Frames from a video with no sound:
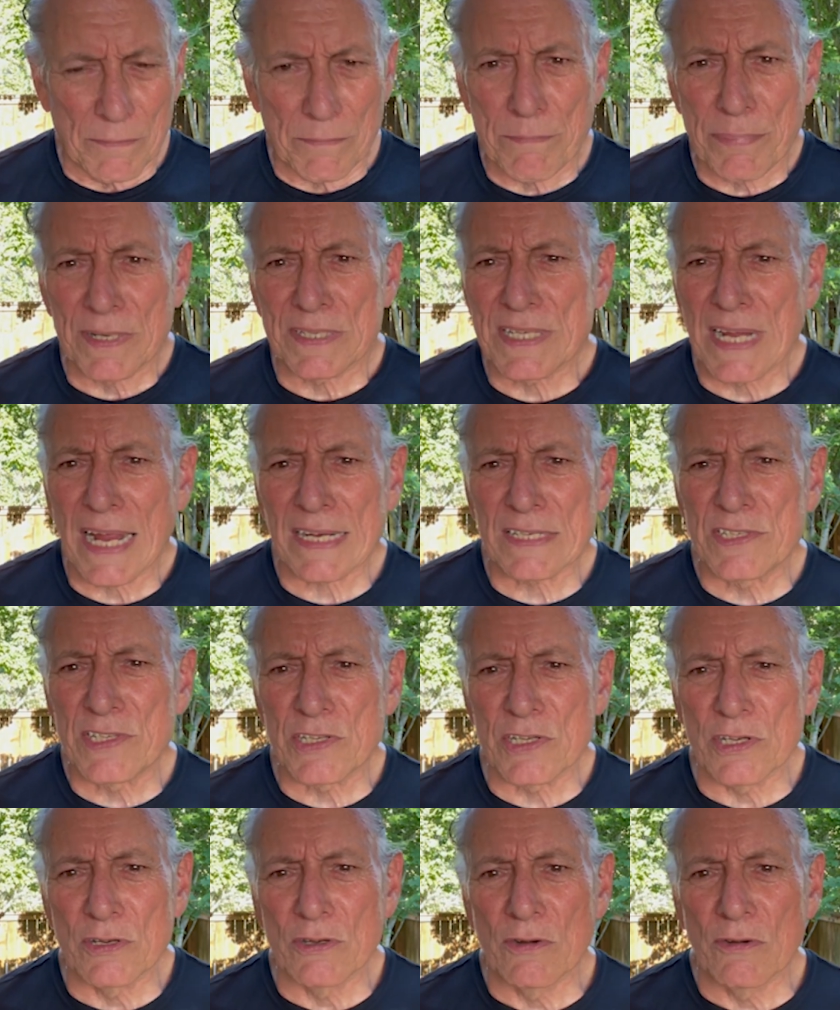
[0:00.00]

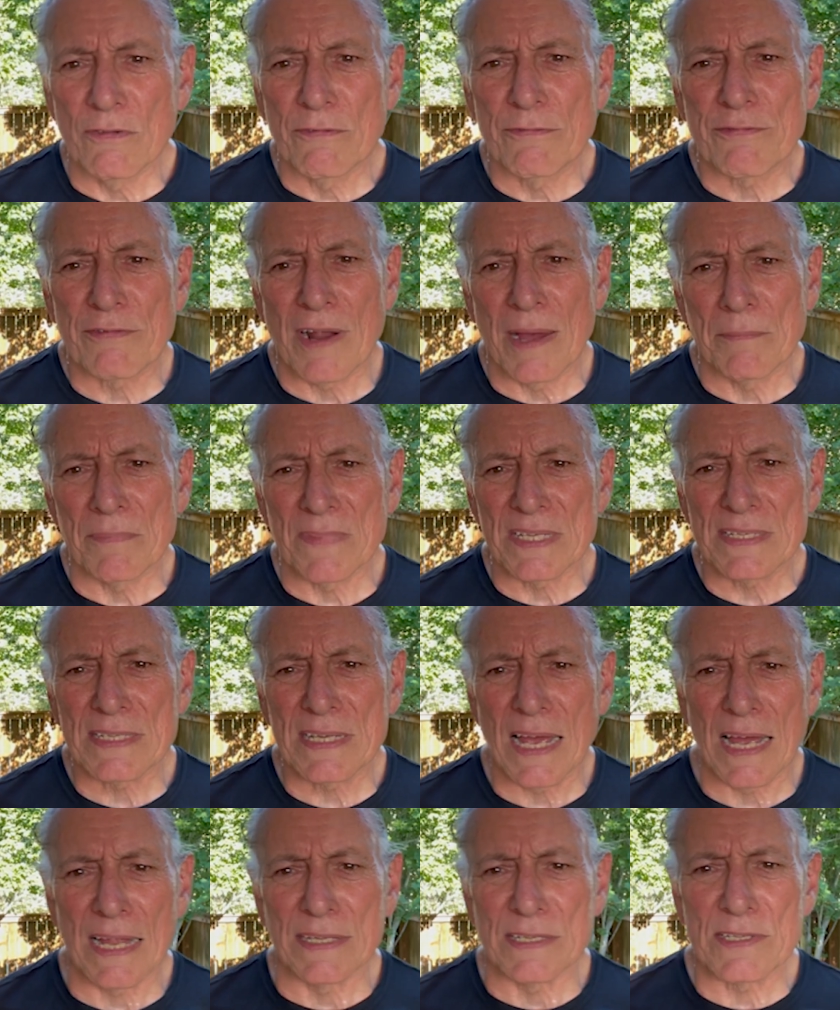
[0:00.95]
protects you from the
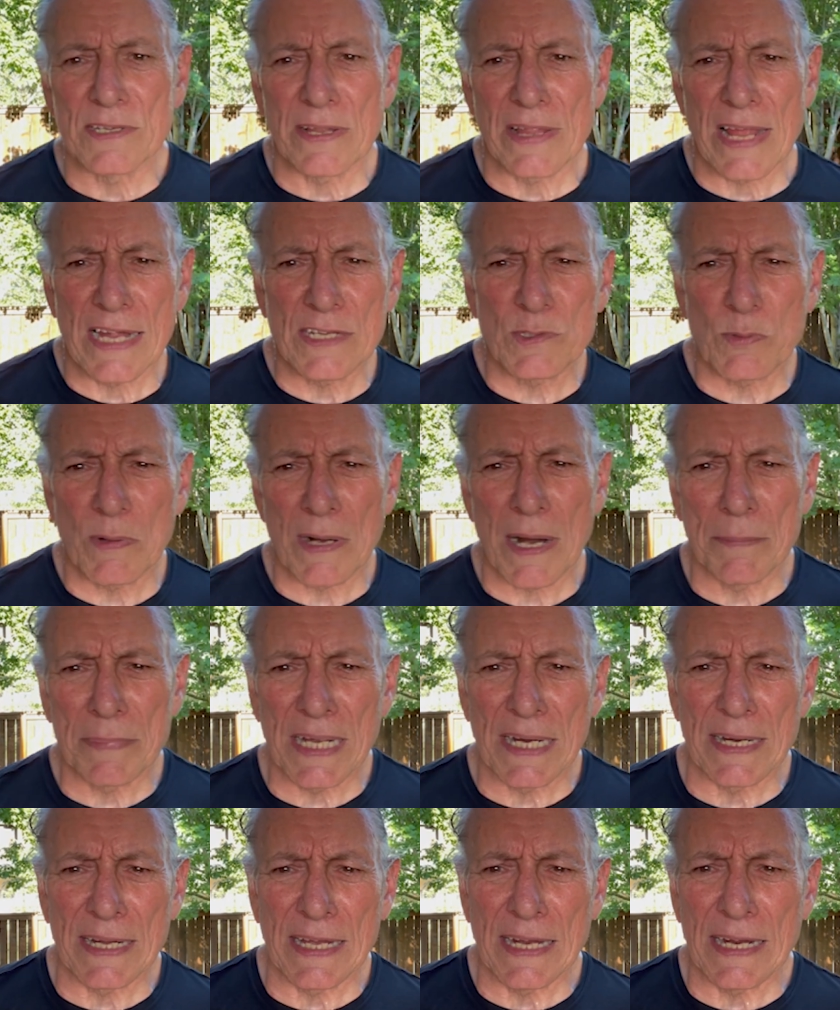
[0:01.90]
sun. So that's what I'm
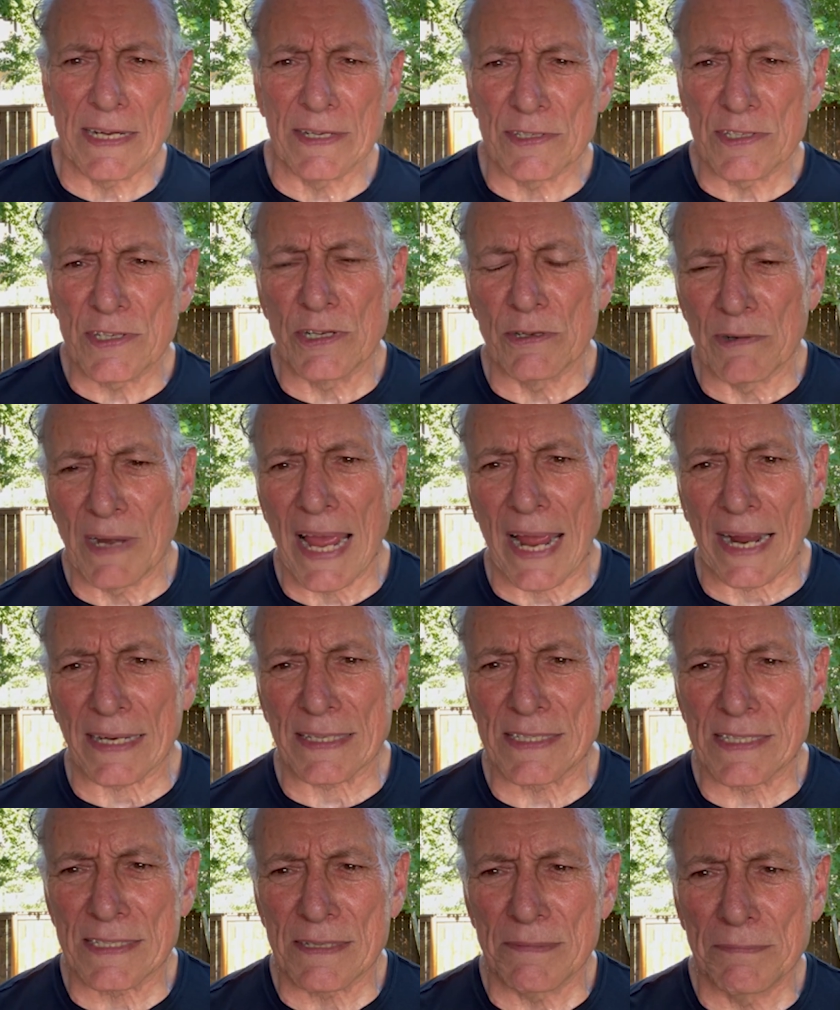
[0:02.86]
going to get into
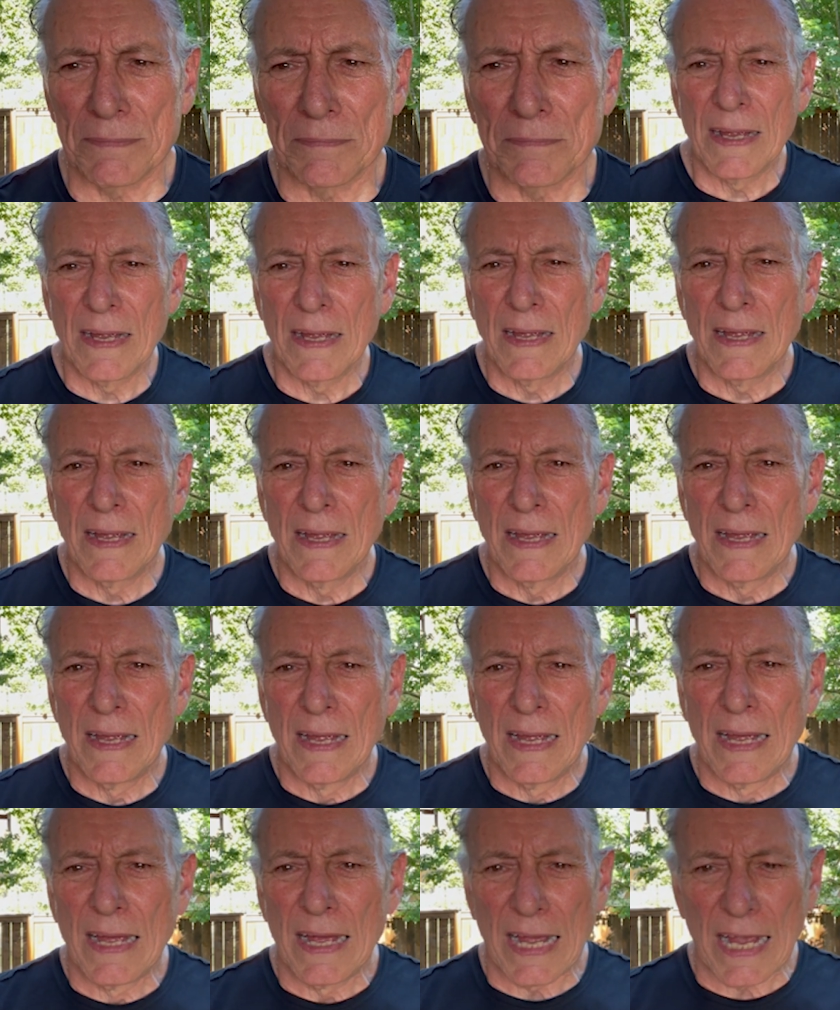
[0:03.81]
next.
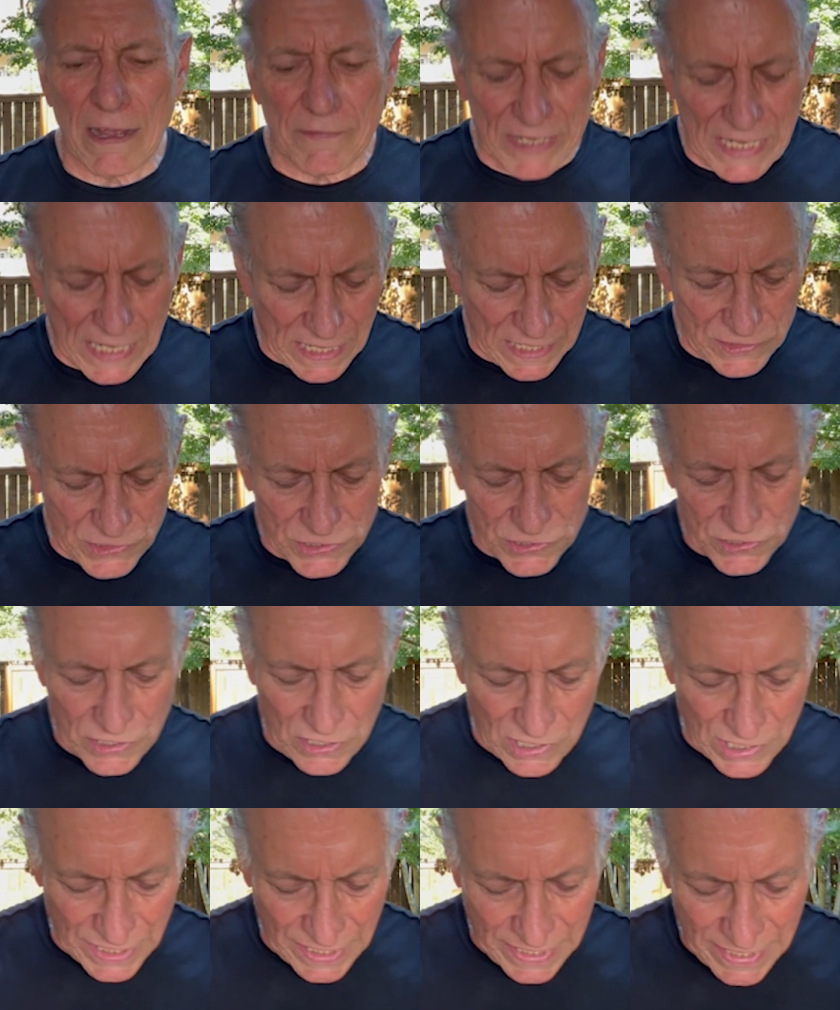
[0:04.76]
I have a nice
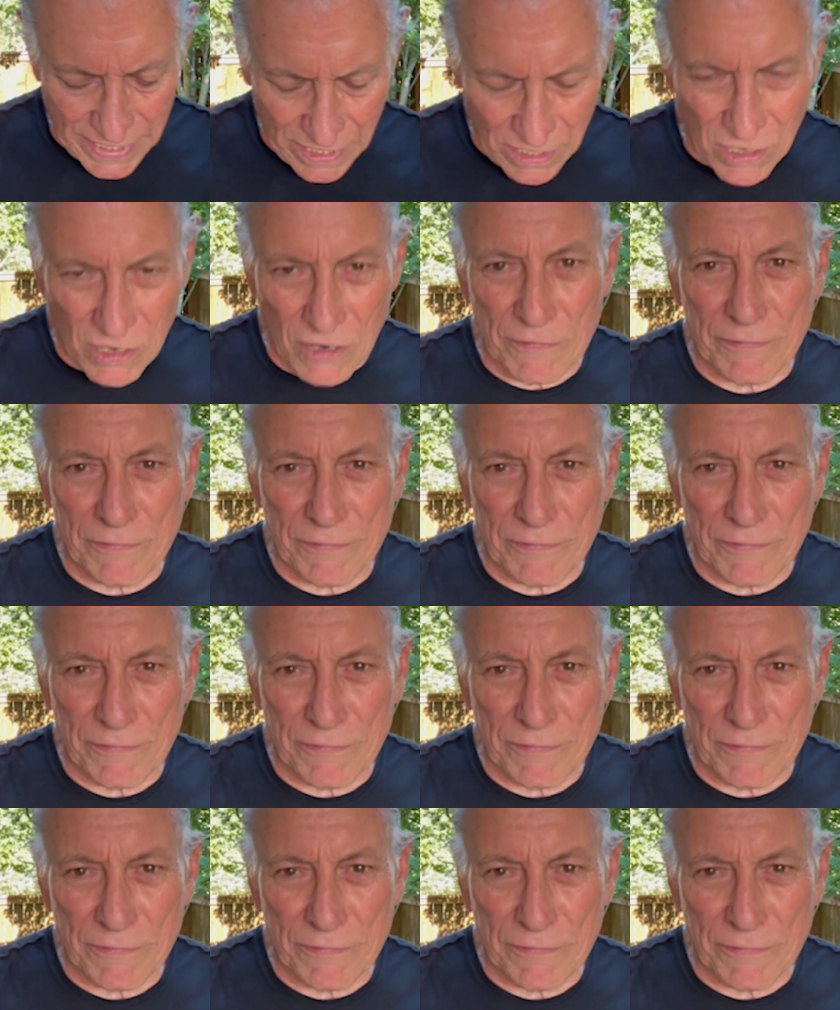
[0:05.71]
shirt here